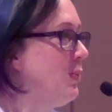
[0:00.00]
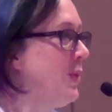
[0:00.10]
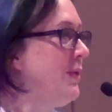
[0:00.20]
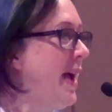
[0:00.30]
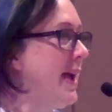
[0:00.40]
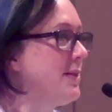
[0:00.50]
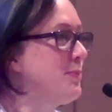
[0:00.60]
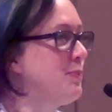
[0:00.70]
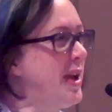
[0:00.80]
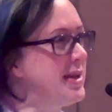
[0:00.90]
We've had
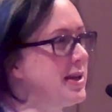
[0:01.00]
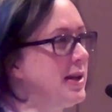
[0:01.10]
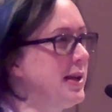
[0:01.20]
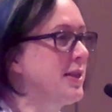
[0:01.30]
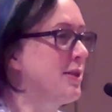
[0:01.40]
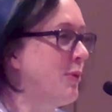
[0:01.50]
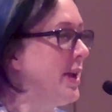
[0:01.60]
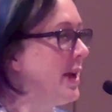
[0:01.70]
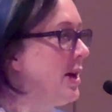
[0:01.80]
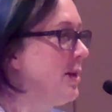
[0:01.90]
basically
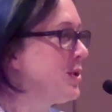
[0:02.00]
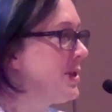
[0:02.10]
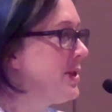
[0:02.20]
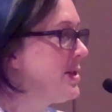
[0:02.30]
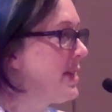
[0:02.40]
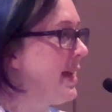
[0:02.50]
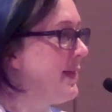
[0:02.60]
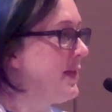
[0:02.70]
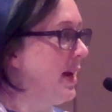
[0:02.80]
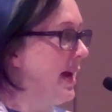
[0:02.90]
3 eclipses
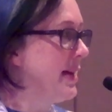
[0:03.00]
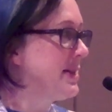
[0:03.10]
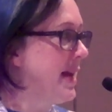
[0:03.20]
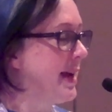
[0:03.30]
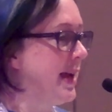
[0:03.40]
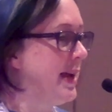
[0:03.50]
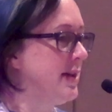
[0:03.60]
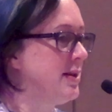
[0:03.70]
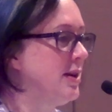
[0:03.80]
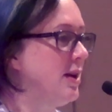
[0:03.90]
in the last
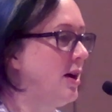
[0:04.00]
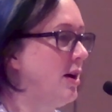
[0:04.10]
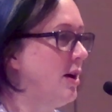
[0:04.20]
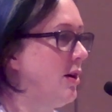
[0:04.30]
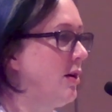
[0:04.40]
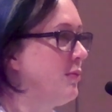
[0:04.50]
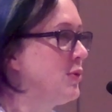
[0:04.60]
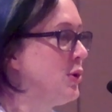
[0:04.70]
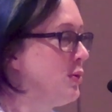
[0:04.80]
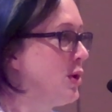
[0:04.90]
decade, 2
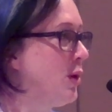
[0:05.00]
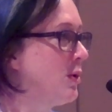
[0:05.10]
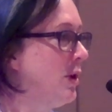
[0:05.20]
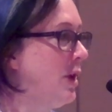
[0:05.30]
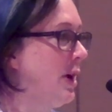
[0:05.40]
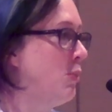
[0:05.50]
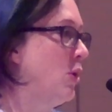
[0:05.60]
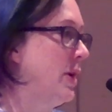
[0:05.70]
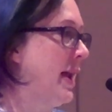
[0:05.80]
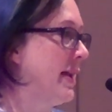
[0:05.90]
total and
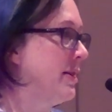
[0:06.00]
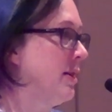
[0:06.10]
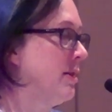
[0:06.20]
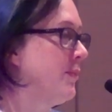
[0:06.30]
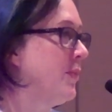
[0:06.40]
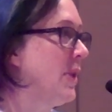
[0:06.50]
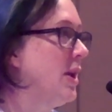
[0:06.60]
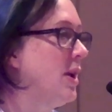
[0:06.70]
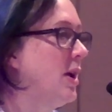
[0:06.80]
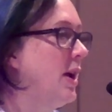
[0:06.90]
1 annular.
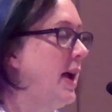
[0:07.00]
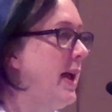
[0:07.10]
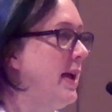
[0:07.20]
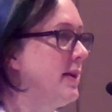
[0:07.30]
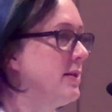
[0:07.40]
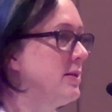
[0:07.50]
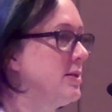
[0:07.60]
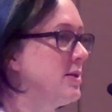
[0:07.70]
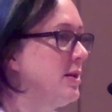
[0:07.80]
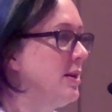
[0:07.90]

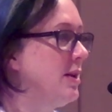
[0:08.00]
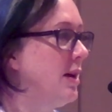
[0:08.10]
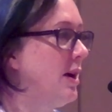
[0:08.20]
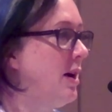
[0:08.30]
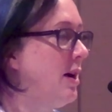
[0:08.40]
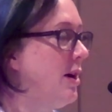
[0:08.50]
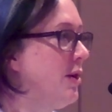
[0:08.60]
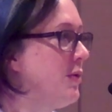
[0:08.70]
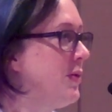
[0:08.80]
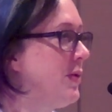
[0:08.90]
And
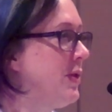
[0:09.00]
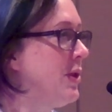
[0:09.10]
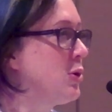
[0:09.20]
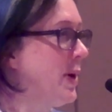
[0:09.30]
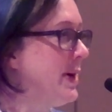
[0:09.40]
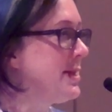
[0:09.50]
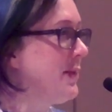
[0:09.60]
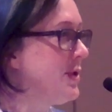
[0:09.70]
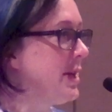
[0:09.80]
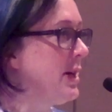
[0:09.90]
the
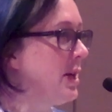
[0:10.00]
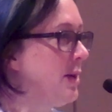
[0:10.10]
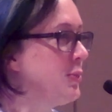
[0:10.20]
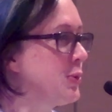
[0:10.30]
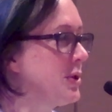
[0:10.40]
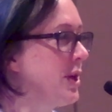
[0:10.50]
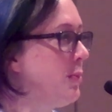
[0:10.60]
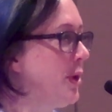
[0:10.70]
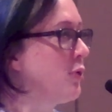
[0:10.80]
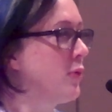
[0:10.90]
2017 eclipse was going
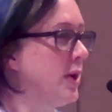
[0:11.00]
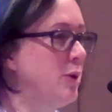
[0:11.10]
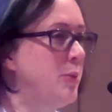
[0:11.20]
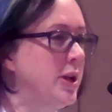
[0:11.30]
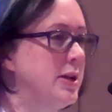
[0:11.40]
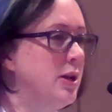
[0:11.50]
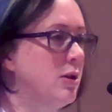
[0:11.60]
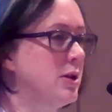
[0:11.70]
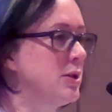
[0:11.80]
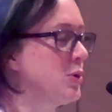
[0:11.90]
to be a really big deal
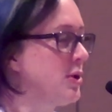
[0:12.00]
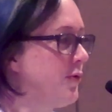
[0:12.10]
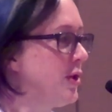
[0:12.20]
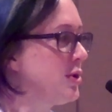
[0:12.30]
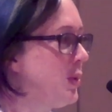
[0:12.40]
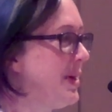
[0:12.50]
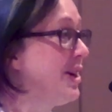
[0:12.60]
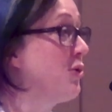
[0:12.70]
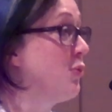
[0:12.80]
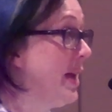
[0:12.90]
because it was the first one
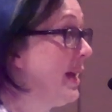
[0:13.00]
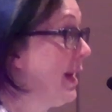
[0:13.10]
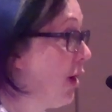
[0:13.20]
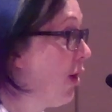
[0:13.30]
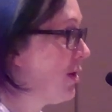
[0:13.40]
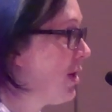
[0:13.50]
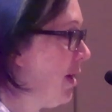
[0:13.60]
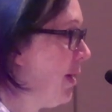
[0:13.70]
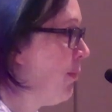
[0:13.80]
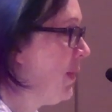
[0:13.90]
in a really long
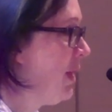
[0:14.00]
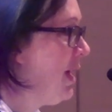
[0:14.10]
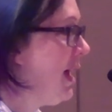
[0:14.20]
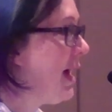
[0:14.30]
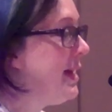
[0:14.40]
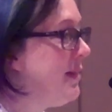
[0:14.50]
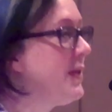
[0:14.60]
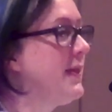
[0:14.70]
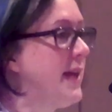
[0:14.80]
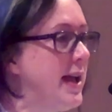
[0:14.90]
time. And
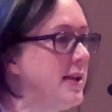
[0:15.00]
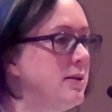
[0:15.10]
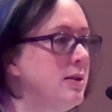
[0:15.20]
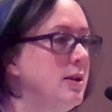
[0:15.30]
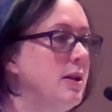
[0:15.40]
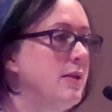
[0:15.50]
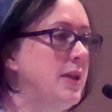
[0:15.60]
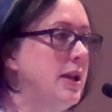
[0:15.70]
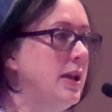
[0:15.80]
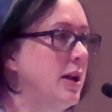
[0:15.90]
even then,
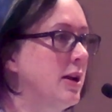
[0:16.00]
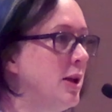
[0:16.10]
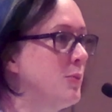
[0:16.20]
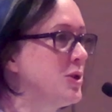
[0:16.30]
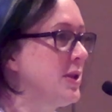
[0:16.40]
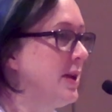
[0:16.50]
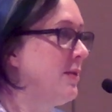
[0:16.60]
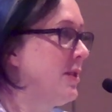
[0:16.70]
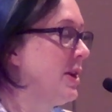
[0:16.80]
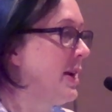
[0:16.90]
the eclipse
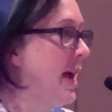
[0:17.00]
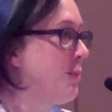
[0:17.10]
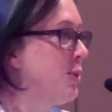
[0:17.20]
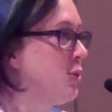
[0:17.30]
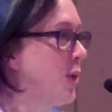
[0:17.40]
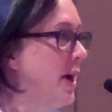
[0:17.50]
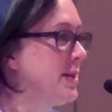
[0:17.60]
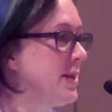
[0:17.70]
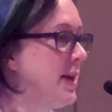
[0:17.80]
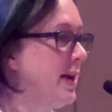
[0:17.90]
that had happened prior
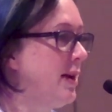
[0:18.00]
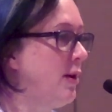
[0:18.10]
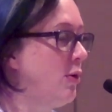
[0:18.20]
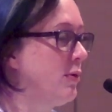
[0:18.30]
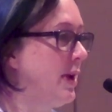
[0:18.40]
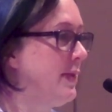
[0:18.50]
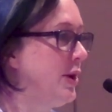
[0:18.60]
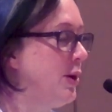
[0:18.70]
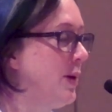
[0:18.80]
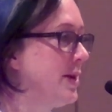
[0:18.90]
to that in
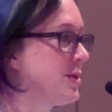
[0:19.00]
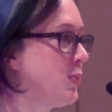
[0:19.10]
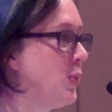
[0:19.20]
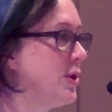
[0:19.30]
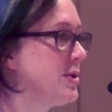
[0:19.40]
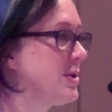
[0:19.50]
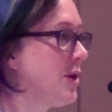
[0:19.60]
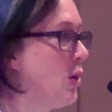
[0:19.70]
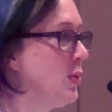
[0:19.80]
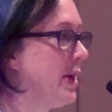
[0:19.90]
the US was
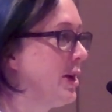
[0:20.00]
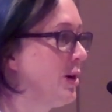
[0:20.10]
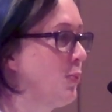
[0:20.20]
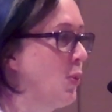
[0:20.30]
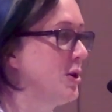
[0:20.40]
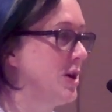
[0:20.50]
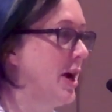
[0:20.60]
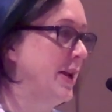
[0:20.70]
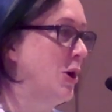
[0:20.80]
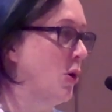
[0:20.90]
only in one
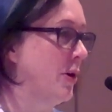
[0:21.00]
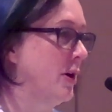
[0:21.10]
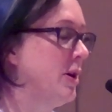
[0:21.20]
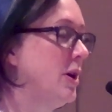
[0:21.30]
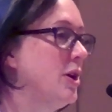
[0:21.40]
tiny corner.